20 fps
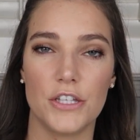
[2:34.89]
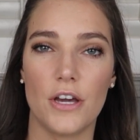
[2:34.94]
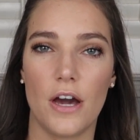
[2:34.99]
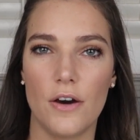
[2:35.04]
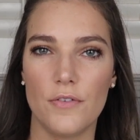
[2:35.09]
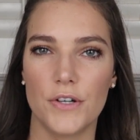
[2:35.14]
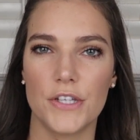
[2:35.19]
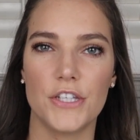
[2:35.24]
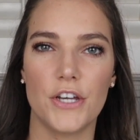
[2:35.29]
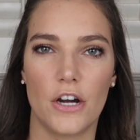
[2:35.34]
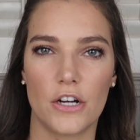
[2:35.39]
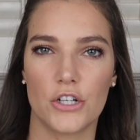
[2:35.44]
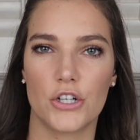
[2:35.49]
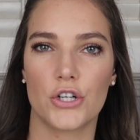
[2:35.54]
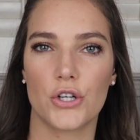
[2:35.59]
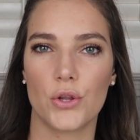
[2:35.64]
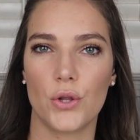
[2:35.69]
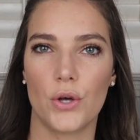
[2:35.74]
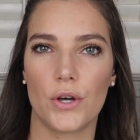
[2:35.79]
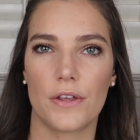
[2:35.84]
of a
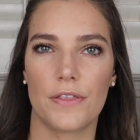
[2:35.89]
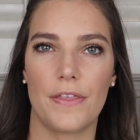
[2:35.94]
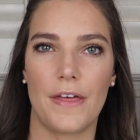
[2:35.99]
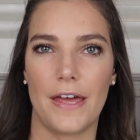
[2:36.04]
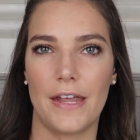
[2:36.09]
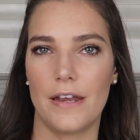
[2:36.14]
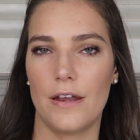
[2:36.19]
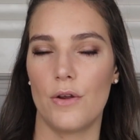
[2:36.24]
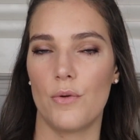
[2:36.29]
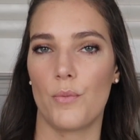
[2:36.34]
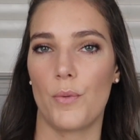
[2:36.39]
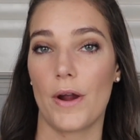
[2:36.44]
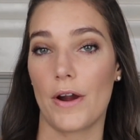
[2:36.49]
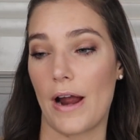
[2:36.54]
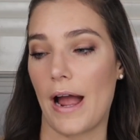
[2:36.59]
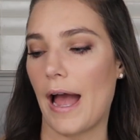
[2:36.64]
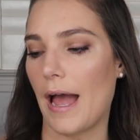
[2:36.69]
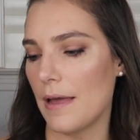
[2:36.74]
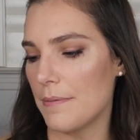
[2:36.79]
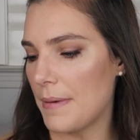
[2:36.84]
younger look than
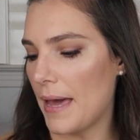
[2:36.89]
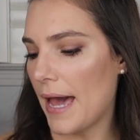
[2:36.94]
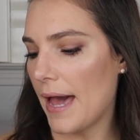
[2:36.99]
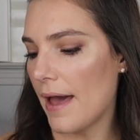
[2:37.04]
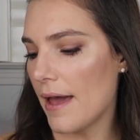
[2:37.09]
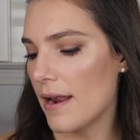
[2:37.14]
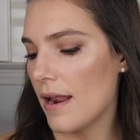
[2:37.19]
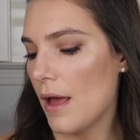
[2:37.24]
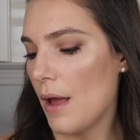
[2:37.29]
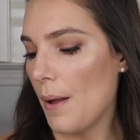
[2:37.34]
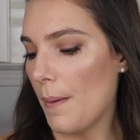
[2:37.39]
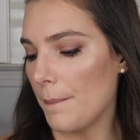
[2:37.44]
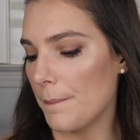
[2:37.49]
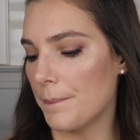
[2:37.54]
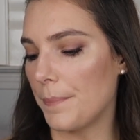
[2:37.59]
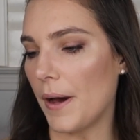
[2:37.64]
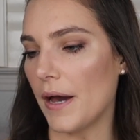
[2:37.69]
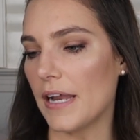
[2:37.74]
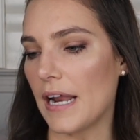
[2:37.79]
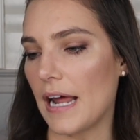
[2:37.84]
where I'm at,
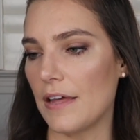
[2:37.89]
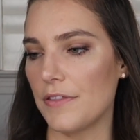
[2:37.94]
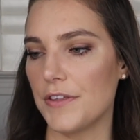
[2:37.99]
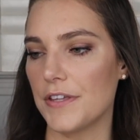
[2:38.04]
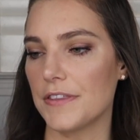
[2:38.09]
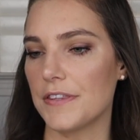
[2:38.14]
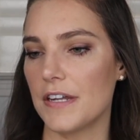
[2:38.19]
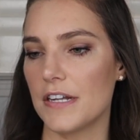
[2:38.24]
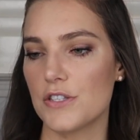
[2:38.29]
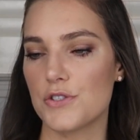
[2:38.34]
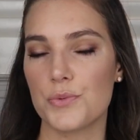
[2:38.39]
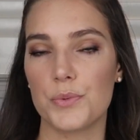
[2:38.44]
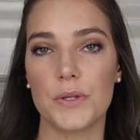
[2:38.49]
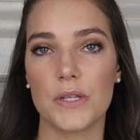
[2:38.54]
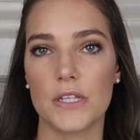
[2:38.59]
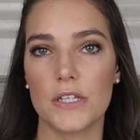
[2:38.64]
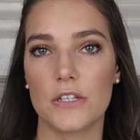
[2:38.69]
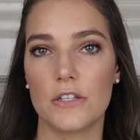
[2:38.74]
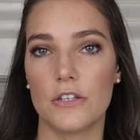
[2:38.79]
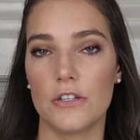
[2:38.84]
but I think that it's
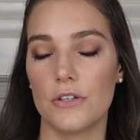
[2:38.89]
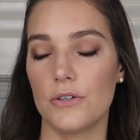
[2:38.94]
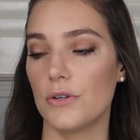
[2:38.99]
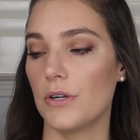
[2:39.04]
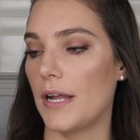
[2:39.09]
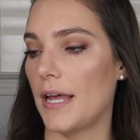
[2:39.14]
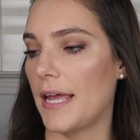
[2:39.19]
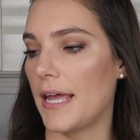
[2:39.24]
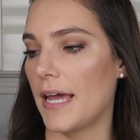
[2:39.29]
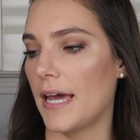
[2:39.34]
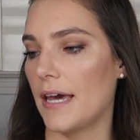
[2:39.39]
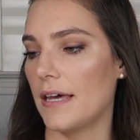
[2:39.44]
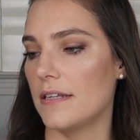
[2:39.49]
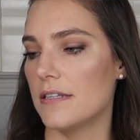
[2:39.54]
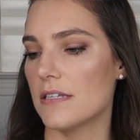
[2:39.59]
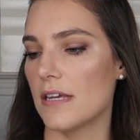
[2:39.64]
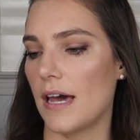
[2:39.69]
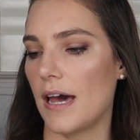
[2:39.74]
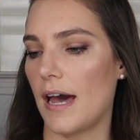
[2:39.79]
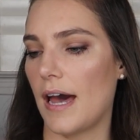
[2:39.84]
really cute,
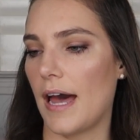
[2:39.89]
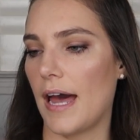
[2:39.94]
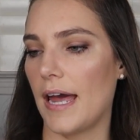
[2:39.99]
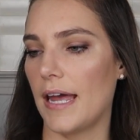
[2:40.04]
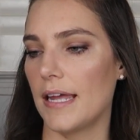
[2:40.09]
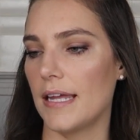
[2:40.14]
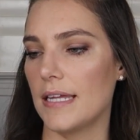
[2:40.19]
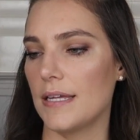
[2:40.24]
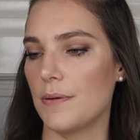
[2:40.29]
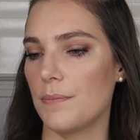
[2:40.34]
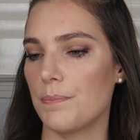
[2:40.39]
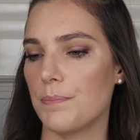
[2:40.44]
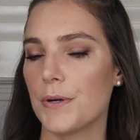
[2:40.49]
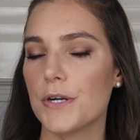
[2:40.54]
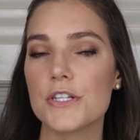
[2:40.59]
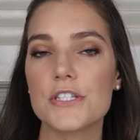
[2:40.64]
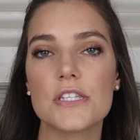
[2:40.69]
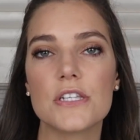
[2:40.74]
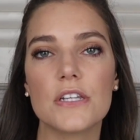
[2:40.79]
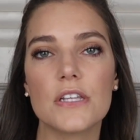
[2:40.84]
and I
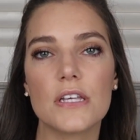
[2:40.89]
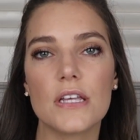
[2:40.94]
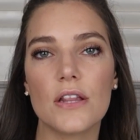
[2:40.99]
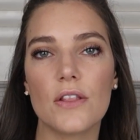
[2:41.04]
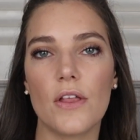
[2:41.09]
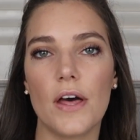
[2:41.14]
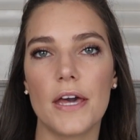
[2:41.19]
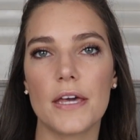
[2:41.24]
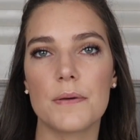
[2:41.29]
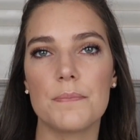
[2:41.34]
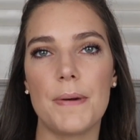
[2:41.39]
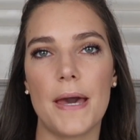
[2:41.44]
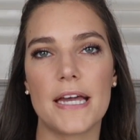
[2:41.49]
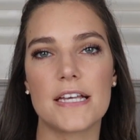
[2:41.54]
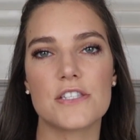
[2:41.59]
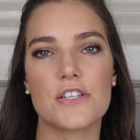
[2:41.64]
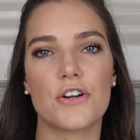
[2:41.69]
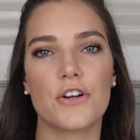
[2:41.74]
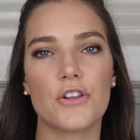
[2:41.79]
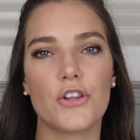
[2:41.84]
personally like
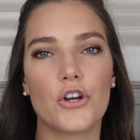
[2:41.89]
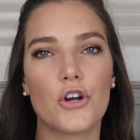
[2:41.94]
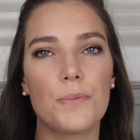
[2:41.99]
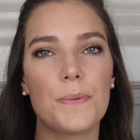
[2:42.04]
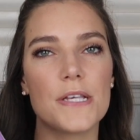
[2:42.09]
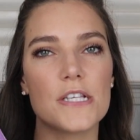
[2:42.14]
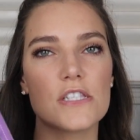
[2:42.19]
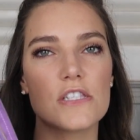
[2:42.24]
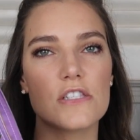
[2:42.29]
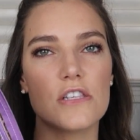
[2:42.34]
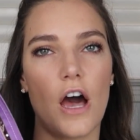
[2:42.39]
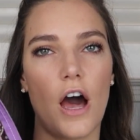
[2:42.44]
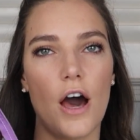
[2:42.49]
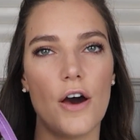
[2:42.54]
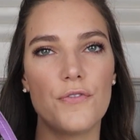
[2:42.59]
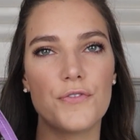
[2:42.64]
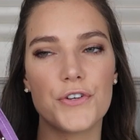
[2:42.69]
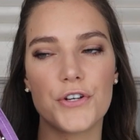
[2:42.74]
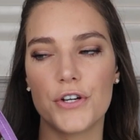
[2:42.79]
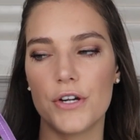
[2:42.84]
bags that are a little bit
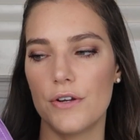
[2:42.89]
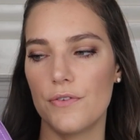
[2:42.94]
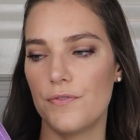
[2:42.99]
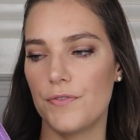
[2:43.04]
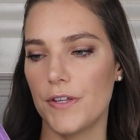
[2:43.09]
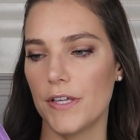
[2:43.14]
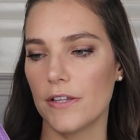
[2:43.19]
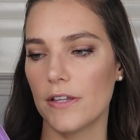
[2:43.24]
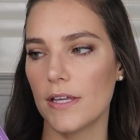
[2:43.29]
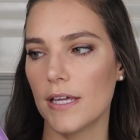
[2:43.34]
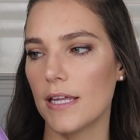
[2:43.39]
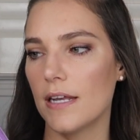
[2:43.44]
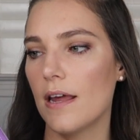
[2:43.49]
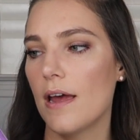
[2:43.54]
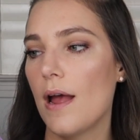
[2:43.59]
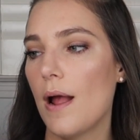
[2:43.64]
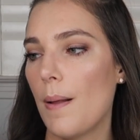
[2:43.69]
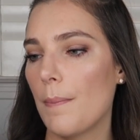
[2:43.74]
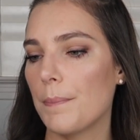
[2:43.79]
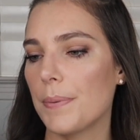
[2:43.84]
softer in feeling,
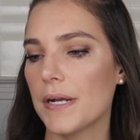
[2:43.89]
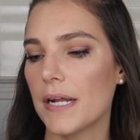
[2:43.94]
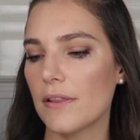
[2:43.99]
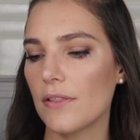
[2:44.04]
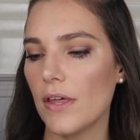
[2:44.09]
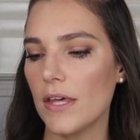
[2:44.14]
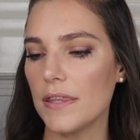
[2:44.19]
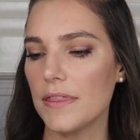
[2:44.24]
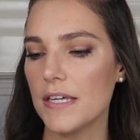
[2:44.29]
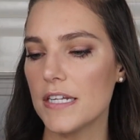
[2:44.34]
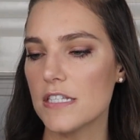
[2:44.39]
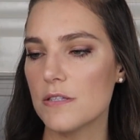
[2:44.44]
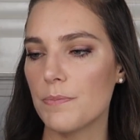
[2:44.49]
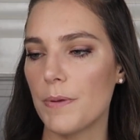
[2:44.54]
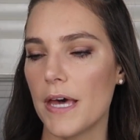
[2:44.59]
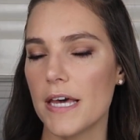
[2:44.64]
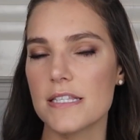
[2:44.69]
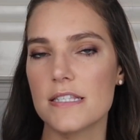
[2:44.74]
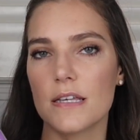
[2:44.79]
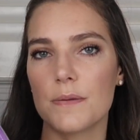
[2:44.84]
but I like that it's
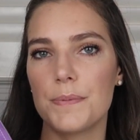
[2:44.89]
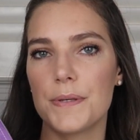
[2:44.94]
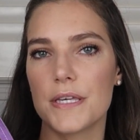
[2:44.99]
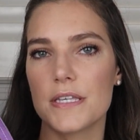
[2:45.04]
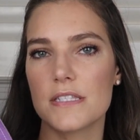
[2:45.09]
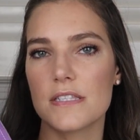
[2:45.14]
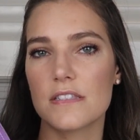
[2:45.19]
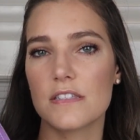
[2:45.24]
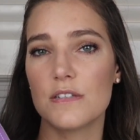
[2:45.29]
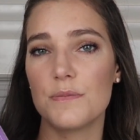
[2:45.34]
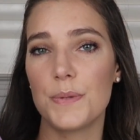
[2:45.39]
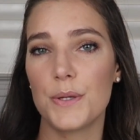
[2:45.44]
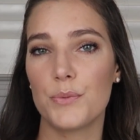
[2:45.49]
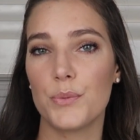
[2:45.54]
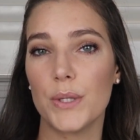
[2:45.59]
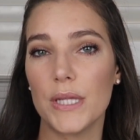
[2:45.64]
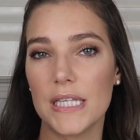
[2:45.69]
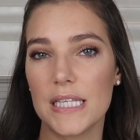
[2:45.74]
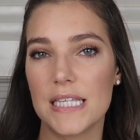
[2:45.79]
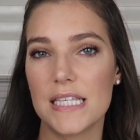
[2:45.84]
plastic because it's gonna be
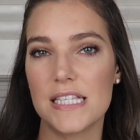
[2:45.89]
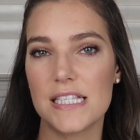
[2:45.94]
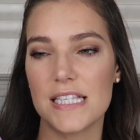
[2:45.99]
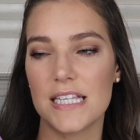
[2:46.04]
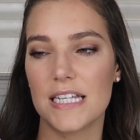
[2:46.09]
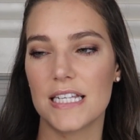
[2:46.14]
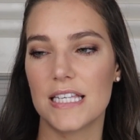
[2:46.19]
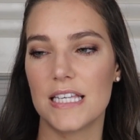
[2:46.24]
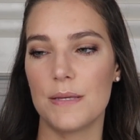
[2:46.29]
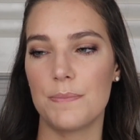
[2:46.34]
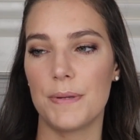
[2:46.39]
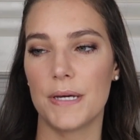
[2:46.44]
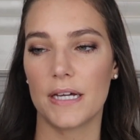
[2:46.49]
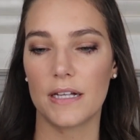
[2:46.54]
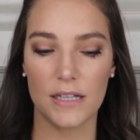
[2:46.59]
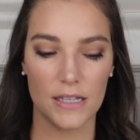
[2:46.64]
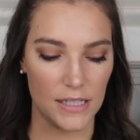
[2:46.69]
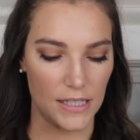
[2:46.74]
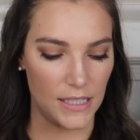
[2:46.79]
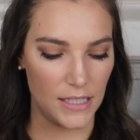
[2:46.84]
really easy to keep it
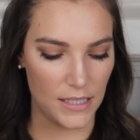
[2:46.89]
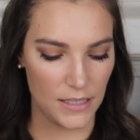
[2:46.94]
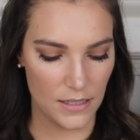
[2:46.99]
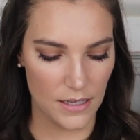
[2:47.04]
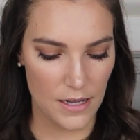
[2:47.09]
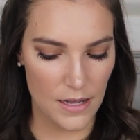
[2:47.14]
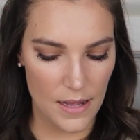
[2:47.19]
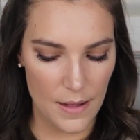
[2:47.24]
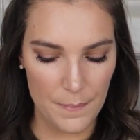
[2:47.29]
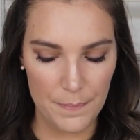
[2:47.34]
clean.